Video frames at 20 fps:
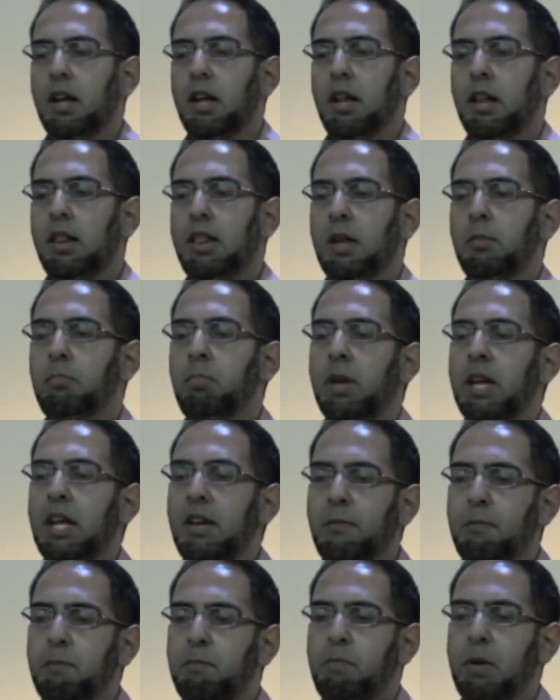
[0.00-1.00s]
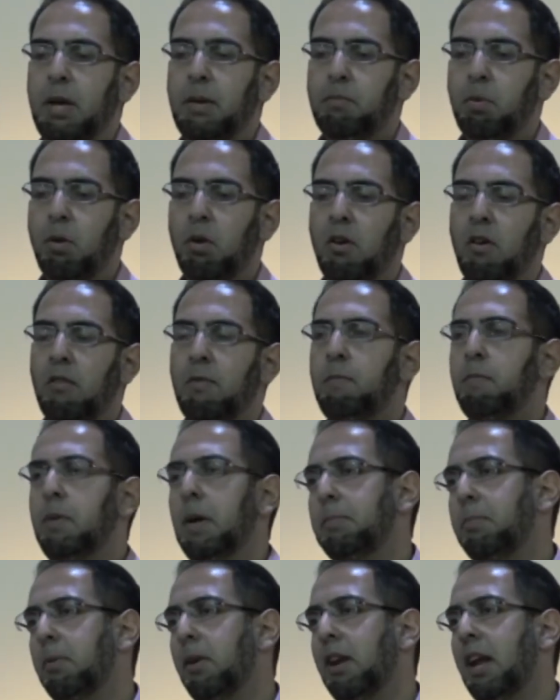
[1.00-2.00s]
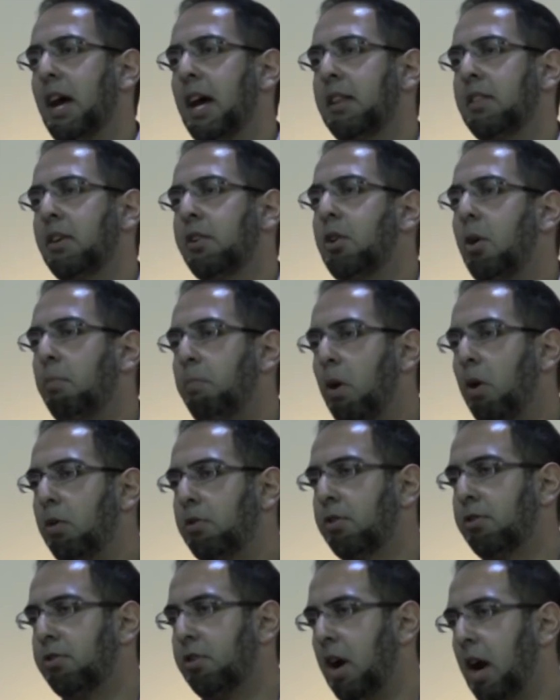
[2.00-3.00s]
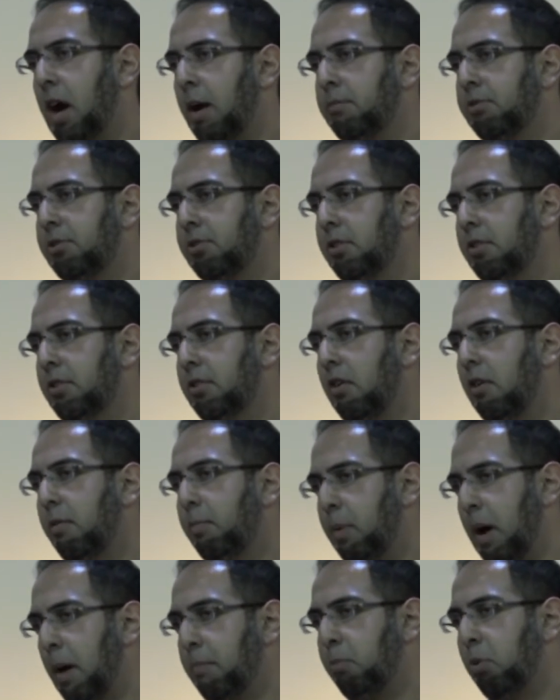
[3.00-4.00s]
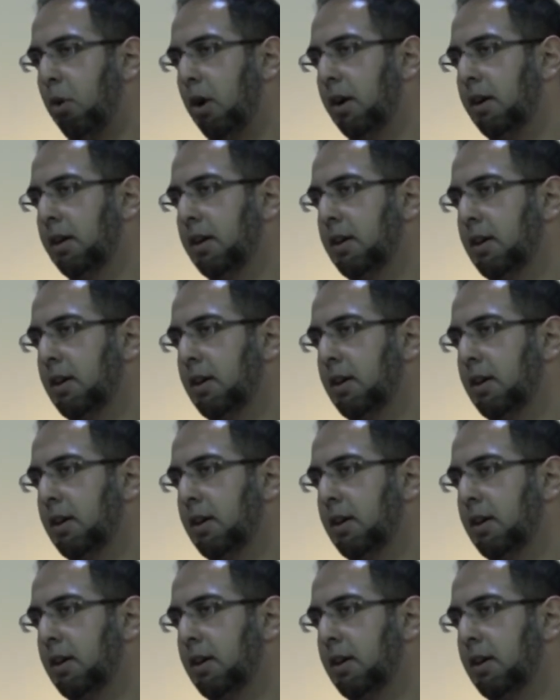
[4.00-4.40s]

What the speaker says: the belief people of people like the Kopoko tribes of Papua,